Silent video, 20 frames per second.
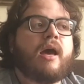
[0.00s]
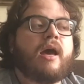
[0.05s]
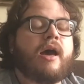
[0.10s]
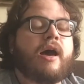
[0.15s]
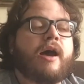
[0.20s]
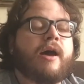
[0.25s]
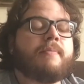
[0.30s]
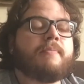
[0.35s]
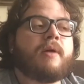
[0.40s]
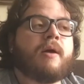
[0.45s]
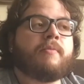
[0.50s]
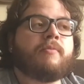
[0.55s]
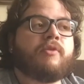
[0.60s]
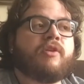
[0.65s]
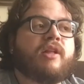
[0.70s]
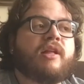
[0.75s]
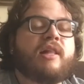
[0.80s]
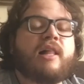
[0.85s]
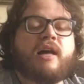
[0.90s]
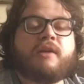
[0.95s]
Um, I'm
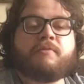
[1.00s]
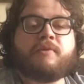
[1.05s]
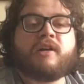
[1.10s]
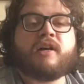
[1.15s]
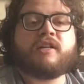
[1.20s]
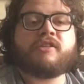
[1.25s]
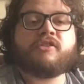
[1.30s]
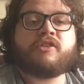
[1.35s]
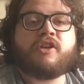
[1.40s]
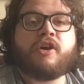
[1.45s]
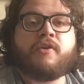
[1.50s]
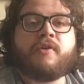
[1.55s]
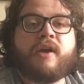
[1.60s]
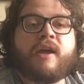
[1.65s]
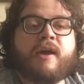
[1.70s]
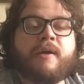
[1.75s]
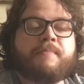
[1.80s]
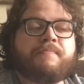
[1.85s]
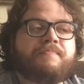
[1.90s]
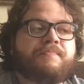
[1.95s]
really glad we got to know
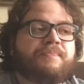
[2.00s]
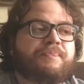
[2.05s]
him.